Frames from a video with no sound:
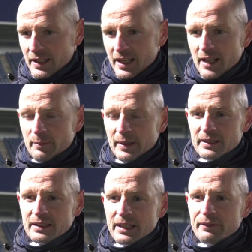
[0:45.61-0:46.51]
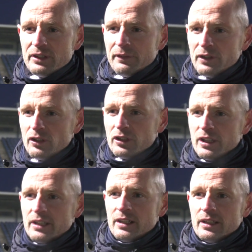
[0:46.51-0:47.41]
Yeah, but even if you look
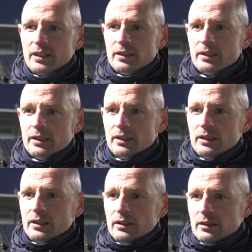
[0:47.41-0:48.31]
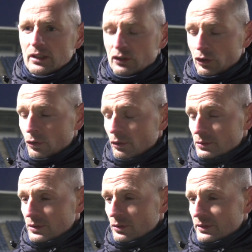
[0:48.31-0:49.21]
at the 2 goals
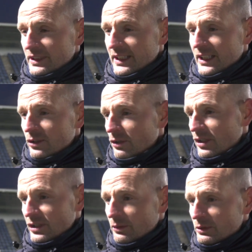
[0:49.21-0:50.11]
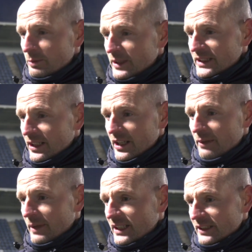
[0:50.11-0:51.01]
we scored today, Connor Shields plays another
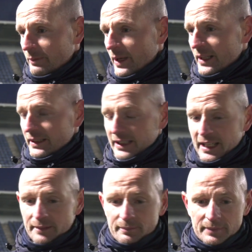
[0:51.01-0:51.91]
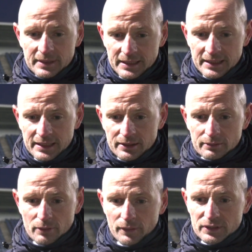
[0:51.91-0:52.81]
massive part in the game. He
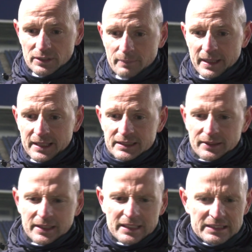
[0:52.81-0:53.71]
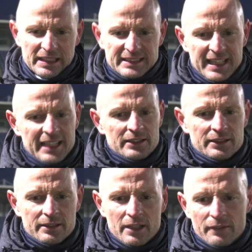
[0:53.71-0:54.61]
obviously makes, I think it's the
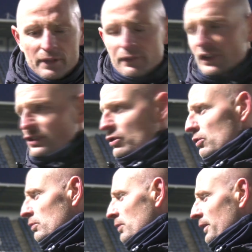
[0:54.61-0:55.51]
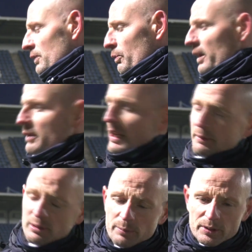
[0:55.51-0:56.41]
second, for the first goal, Willie
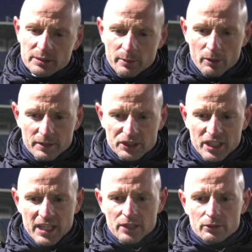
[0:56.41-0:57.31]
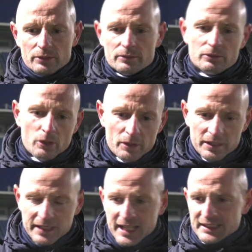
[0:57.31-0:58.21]
Gibson puts the ball on the channel and
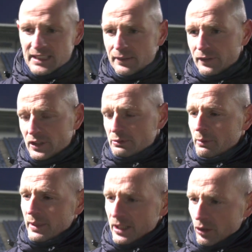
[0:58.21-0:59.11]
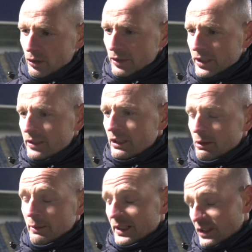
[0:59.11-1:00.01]
Connor gets there first, we win the corner,
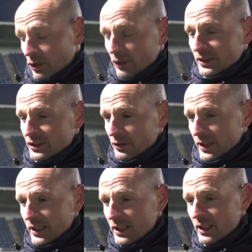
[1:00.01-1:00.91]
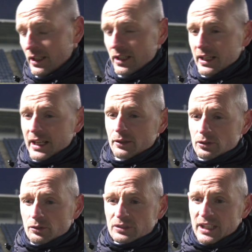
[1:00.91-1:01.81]
and Io
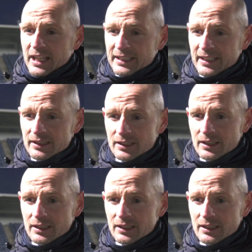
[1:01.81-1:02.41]
scores a header.